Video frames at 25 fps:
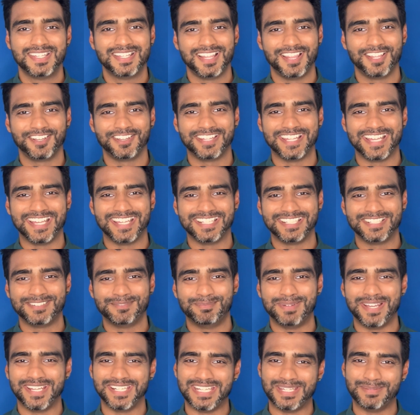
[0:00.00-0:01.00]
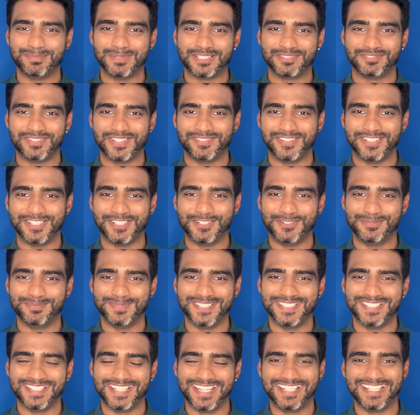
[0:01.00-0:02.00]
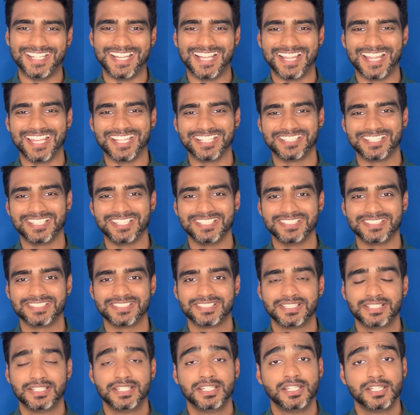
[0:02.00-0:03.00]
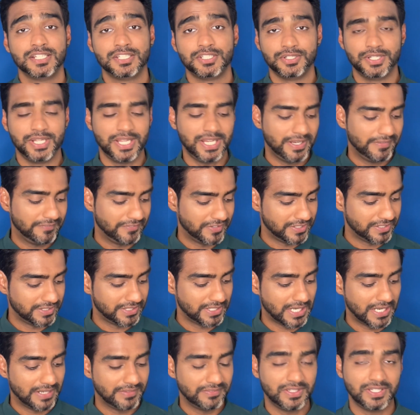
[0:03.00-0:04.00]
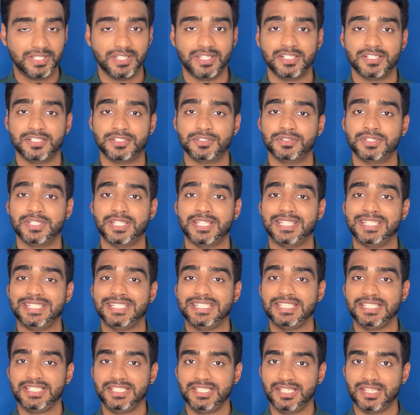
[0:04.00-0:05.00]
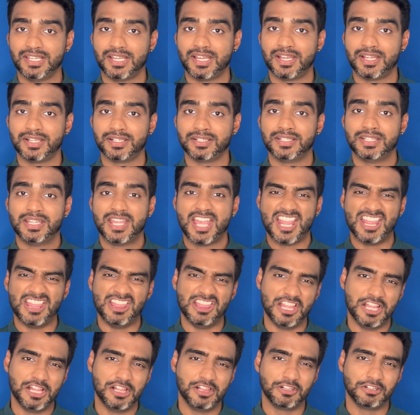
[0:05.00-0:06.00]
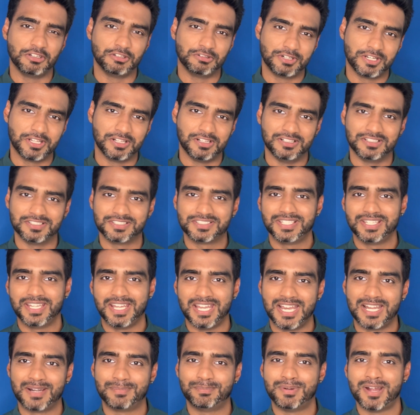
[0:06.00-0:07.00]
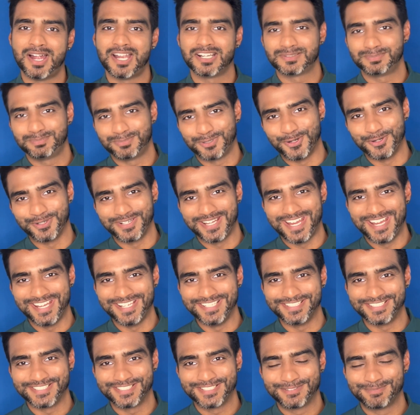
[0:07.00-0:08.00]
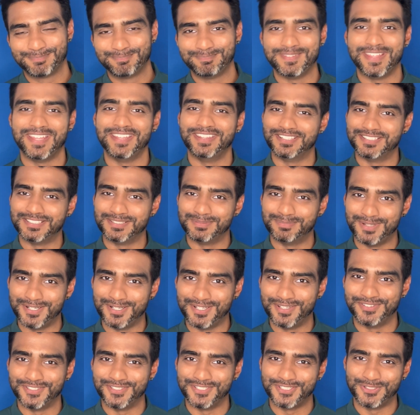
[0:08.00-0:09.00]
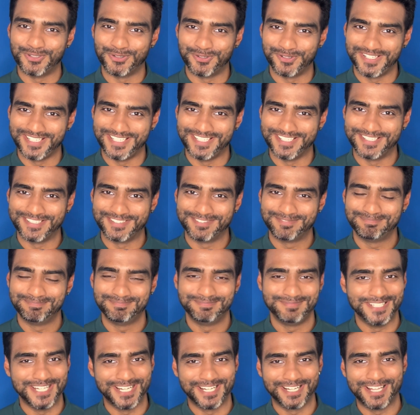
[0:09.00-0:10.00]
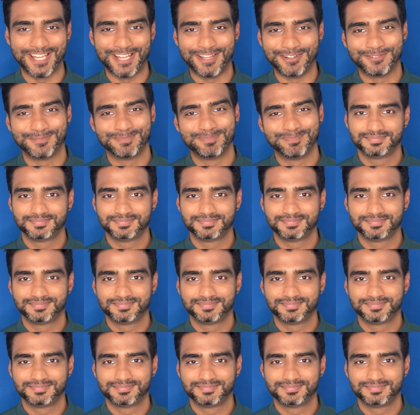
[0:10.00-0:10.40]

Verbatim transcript: Look at that. My name is Vivin Oommen, and I like things. Today we're diving into the Eon Lil Grillz AirPods Pro case. And there's a bit of a story here. Check it out.